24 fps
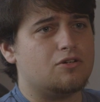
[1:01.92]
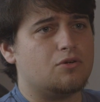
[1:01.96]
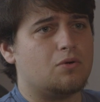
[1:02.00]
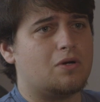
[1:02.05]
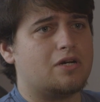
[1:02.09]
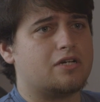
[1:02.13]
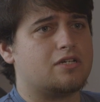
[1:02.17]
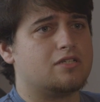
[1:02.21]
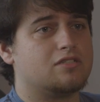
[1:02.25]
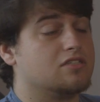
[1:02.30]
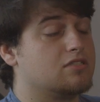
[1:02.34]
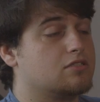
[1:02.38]
who
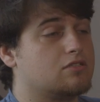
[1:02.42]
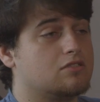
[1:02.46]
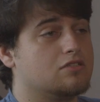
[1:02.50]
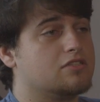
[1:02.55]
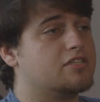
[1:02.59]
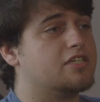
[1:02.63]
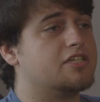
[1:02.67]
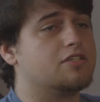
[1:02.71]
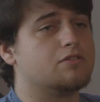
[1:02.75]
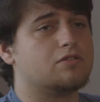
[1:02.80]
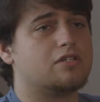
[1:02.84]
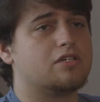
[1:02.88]
I just
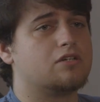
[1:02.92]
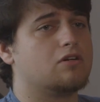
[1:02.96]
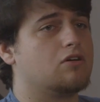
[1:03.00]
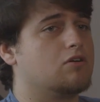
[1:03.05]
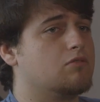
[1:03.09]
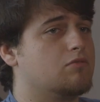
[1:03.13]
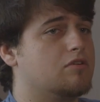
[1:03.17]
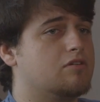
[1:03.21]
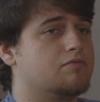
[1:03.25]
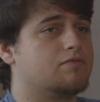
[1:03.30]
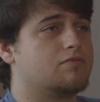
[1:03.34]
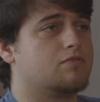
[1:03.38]
continuously got
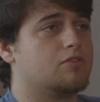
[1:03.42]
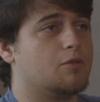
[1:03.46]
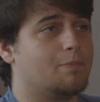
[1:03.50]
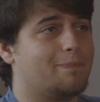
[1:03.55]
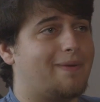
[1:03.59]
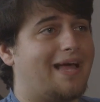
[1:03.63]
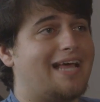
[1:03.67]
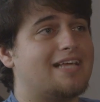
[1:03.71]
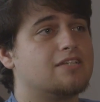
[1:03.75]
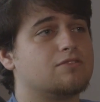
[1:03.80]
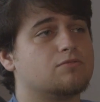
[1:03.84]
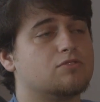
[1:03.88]
on with the
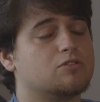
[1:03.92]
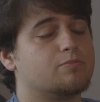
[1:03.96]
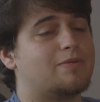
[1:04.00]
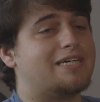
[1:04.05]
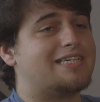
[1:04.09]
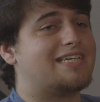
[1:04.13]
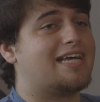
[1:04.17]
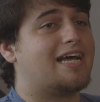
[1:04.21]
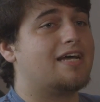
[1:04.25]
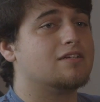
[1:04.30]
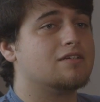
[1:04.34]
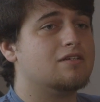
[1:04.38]
best was
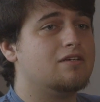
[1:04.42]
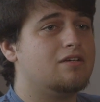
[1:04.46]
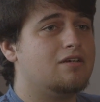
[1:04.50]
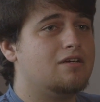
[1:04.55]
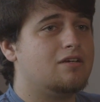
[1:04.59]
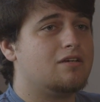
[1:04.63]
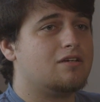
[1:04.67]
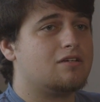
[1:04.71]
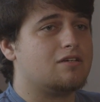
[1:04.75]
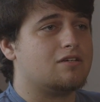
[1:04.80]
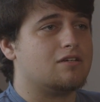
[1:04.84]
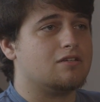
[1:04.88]
my dad,
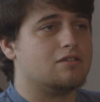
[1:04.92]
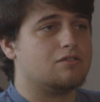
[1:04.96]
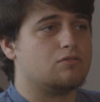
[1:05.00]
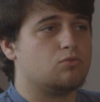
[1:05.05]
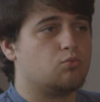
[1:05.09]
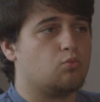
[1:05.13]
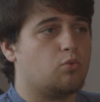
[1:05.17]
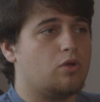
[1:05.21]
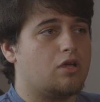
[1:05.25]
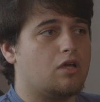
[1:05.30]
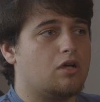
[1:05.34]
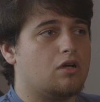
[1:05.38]

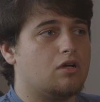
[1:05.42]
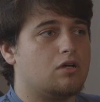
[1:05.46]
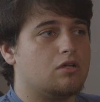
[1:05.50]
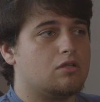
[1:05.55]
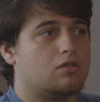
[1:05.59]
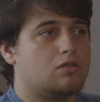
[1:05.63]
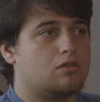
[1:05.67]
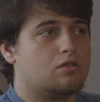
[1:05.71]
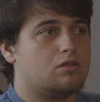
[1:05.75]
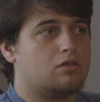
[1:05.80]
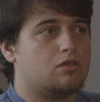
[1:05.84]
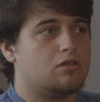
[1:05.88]
because we
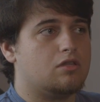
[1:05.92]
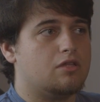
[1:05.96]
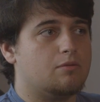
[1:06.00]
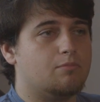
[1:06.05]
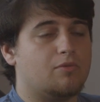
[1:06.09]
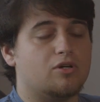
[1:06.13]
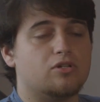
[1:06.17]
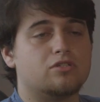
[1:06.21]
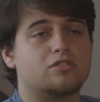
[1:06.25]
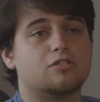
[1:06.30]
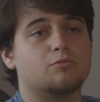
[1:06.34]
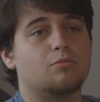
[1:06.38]
are the
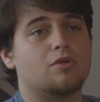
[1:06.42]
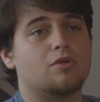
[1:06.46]
most